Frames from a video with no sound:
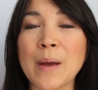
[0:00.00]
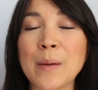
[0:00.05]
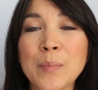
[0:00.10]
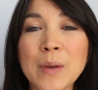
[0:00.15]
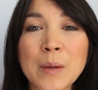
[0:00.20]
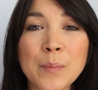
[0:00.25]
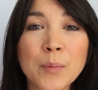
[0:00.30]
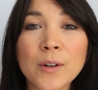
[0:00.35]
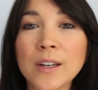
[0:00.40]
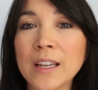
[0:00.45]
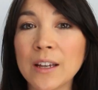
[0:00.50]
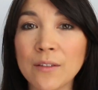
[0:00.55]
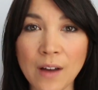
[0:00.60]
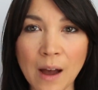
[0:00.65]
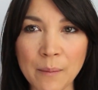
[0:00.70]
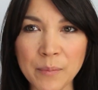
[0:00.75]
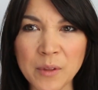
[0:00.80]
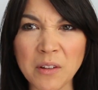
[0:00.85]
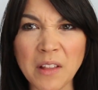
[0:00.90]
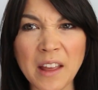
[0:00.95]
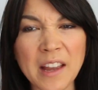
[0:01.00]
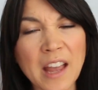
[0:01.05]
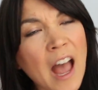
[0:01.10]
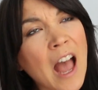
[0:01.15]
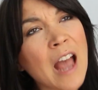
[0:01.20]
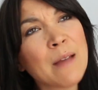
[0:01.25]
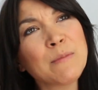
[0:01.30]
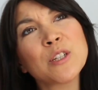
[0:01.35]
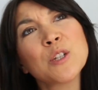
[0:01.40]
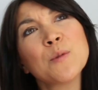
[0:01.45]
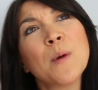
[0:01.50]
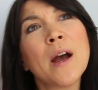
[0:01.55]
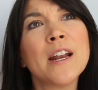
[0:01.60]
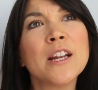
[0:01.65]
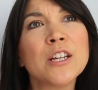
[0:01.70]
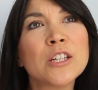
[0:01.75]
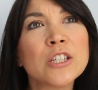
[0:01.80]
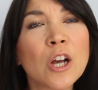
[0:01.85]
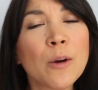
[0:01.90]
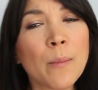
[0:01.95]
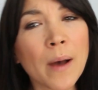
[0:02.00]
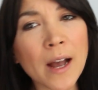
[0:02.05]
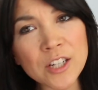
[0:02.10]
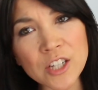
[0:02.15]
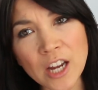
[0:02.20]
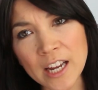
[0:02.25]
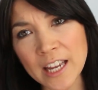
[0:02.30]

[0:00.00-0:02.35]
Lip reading: And people give up. They're like, I'm sweating so much,